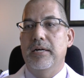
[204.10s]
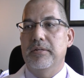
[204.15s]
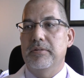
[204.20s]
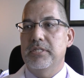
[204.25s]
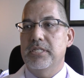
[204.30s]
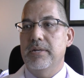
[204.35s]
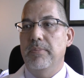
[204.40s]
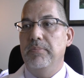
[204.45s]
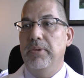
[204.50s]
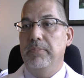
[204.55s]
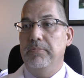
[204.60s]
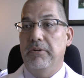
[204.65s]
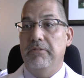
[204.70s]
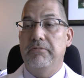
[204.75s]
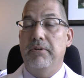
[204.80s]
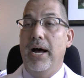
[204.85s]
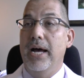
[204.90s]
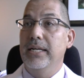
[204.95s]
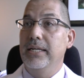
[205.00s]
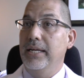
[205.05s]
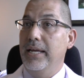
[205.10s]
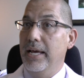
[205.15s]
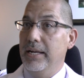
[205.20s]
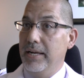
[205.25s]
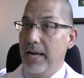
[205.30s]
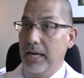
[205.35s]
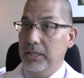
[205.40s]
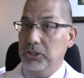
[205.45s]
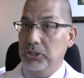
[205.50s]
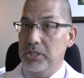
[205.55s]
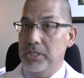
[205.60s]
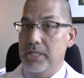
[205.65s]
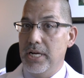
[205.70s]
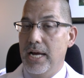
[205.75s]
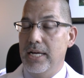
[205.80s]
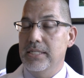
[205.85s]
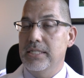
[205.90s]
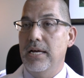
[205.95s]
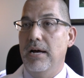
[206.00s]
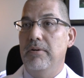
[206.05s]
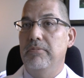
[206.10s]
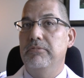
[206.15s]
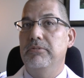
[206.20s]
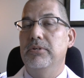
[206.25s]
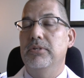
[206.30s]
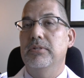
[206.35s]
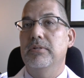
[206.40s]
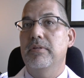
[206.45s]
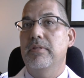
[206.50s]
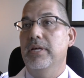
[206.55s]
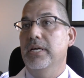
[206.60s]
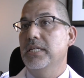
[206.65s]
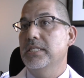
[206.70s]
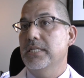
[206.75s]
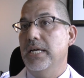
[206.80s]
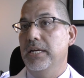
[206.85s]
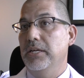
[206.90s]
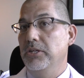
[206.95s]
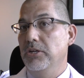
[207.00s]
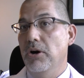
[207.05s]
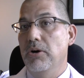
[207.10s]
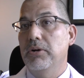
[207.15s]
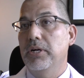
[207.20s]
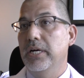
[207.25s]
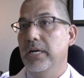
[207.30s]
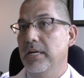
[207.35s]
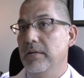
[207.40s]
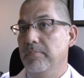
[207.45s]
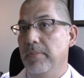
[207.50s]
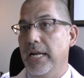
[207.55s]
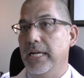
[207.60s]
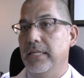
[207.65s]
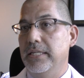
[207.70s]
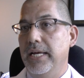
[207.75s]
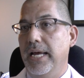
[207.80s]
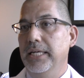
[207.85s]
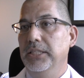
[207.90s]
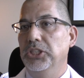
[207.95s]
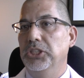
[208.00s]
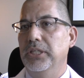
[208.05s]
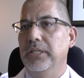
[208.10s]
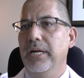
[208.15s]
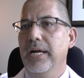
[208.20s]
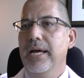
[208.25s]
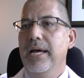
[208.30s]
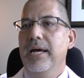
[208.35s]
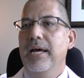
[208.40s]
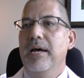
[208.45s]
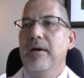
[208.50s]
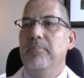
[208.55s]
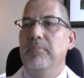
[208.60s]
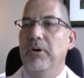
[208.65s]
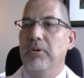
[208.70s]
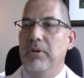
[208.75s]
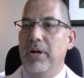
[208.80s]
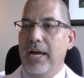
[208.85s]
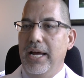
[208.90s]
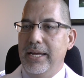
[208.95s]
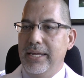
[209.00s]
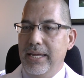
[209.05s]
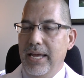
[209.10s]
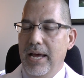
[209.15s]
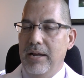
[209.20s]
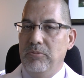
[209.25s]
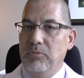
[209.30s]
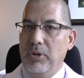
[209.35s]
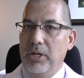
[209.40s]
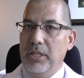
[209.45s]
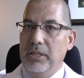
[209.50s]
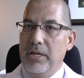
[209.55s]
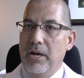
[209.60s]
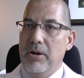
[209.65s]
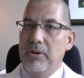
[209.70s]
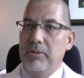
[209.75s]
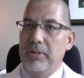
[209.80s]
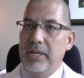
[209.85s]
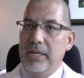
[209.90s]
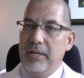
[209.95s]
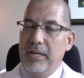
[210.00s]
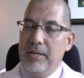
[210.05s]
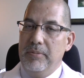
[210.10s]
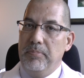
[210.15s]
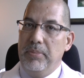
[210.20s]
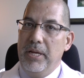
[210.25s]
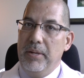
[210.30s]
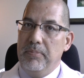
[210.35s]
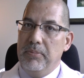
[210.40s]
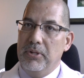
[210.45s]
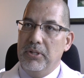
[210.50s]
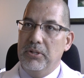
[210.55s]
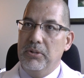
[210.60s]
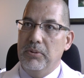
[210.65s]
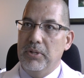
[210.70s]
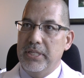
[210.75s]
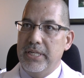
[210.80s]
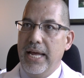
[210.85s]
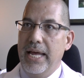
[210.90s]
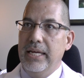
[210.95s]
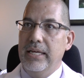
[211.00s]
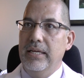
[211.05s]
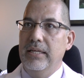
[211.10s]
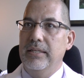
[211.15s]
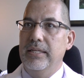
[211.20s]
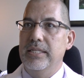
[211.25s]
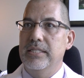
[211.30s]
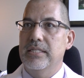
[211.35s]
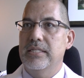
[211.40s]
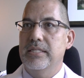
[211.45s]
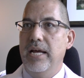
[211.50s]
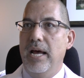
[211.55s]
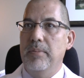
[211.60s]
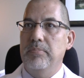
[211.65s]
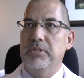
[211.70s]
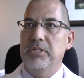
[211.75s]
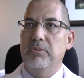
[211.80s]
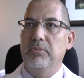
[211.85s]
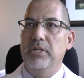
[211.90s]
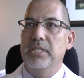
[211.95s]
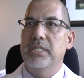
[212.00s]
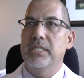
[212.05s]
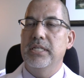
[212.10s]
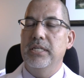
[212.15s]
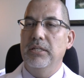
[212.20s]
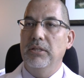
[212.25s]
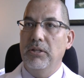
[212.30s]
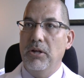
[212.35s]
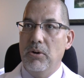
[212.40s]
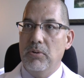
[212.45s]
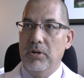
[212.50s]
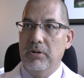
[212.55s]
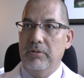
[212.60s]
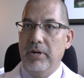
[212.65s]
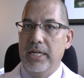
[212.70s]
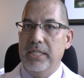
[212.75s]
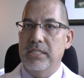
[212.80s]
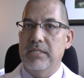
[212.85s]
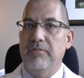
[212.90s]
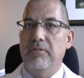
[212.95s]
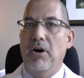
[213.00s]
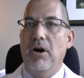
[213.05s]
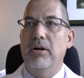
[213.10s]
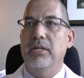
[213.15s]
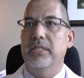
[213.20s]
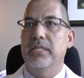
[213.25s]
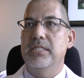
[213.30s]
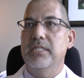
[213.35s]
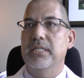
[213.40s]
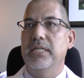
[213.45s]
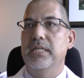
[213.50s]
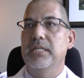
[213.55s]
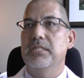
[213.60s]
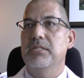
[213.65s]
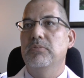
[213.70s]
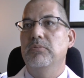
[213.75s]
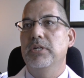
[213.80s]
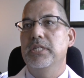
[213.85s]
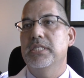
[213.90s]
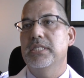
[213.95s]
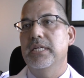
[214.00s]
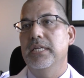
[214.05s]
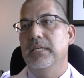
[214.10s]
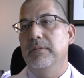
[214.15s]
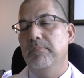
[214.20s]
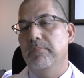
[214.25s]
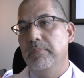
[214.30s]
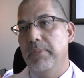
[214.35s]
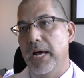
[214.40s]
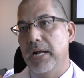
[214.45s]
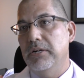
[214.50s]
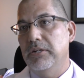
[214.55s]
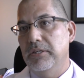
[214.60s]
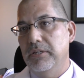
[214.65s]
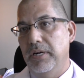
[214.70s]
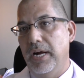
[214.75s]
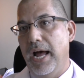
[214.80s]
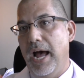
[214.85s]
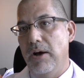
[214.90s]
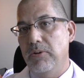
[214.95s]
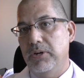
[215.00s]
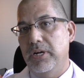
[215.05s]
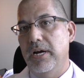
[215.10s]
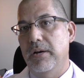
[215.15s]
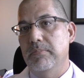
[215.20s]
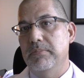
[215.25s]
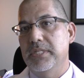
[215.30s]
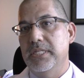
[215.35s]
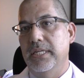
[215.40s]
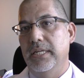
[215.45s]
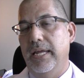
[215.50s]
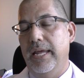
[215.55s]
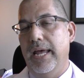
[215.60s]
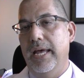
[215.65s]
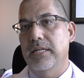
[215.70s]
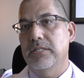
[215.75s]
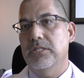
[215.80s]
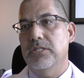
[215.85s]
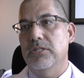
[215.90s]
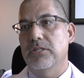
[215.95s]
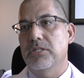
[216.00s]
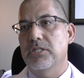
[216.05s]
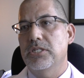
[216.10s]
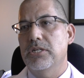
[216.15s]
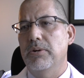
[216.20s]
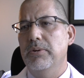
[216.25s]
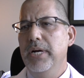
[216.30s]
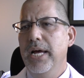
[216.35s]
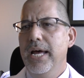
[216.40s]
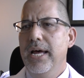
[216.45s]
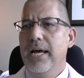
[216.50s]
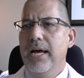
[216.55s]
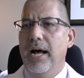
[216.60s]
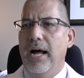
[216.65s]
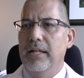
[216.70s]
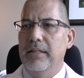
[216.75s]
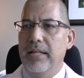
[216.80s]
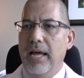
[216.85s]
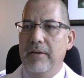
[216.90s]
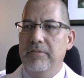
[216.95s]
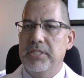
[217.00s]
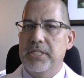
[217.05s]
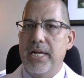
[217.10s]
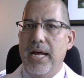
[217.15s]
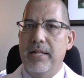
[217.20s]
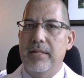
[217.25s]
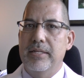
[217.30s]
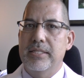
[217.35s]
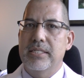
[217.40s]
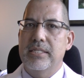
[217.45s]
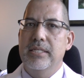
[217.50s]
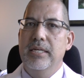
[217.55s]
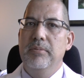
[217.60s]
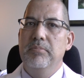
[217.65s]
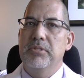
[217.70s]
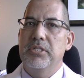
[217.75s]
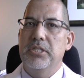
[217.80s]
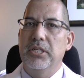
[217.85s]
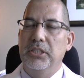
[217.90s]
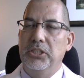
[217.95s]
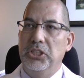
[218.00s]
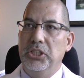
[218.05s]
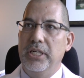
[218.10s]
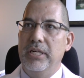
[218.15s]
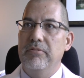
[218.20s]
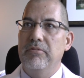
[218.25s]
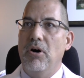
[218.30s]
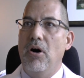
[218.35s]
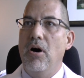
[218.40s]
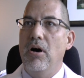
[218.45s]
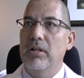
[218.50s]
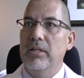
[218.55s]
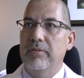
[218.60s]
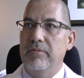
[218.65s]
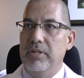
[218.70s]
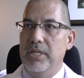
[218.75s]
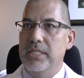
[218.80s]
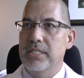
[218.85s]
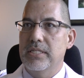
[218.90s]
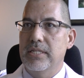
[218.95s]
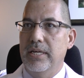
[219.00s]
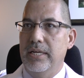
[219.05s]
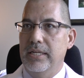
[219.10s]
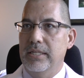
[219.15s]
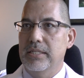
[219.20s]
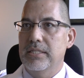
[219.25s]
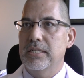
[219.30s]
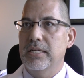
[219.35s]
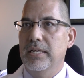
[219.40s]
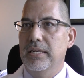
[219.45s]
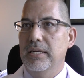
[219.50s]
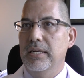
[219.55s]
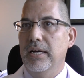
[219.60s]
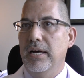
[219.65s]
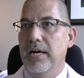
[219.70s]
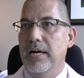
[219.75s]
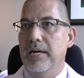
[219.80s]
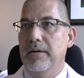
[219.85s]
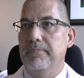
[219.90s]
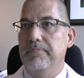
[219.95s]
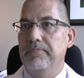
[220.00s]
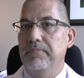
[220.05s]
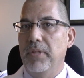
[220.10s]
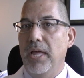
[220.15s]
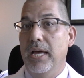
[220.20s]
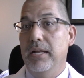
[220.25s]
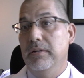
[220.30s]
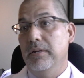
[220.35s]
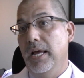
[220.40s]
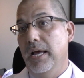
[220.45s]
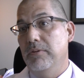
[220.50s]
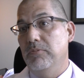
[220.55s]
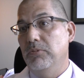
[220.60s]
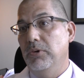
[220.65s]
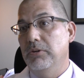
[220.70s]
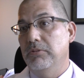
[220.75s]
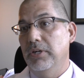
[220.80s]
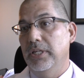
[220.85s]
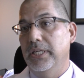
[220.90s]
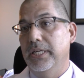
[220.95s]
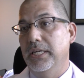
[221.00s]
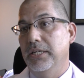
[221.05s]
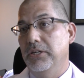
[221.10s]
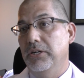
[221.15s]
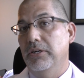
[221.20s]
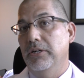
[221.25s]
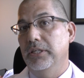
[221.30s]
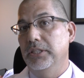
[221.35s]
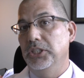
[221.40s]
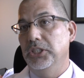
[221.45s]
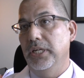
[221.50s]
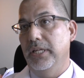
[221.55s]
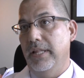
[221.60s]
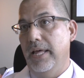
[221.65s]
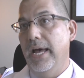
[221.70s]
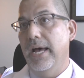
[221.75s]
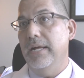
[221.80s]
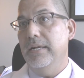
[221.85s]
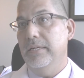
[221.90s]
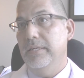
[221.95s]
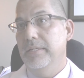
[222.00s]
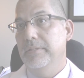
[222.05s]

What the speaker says: Some people find, again, exercise helpful, things like yoga and meditation. But again, we know that in people who are taking these steps, we see lower rates of heart disease, we see better outcomes in cancers. So a lifestyle that seems to achieve all of these things, and we're really encouraging that.